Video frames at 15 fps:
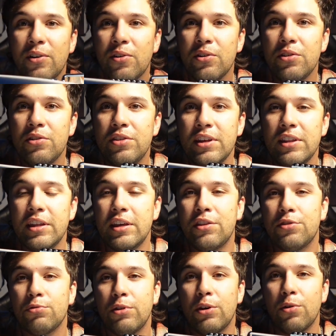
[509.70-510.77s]
You see these
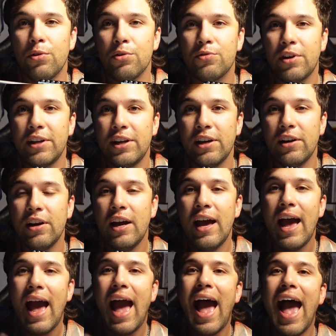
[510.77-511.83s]
3 holes right here?
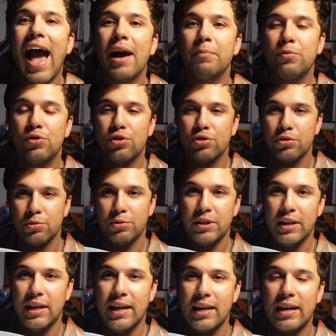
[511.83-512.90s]

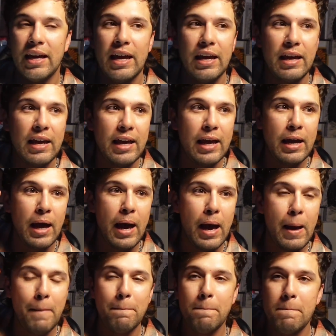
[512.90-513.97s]
Absolutely
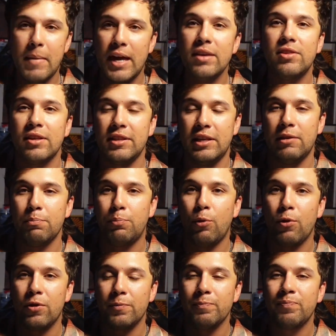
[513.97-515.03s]
amazingly
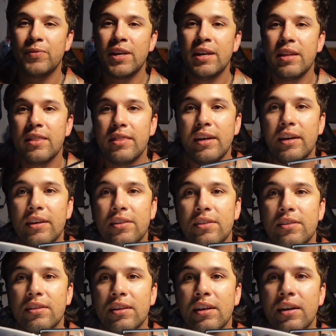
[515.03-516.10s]
important.
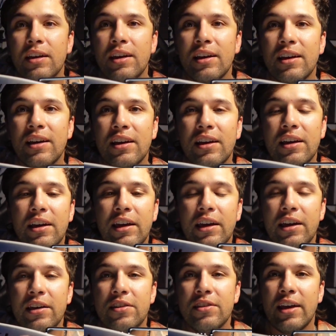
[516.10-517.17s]
This
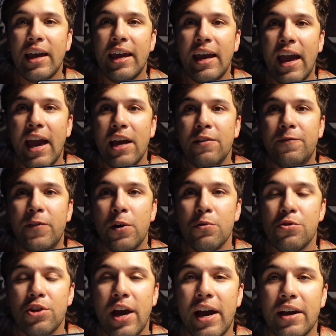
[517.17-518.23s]
is a headphone
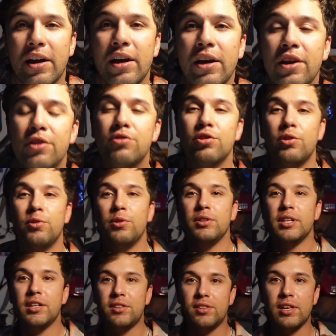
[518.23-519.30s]
jack. So
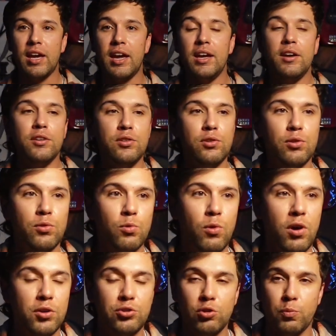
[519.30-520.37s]
let's say you
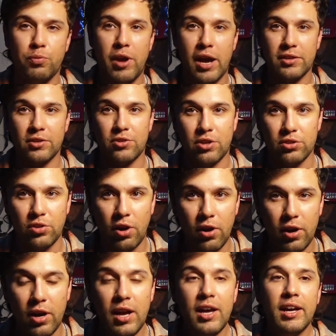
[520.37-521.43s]
want to practice
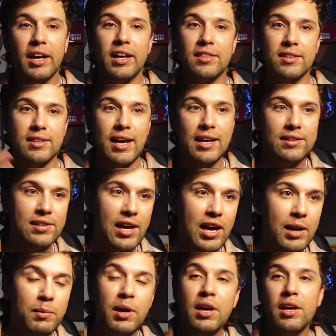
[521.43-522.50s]
guitar, it's nighttime,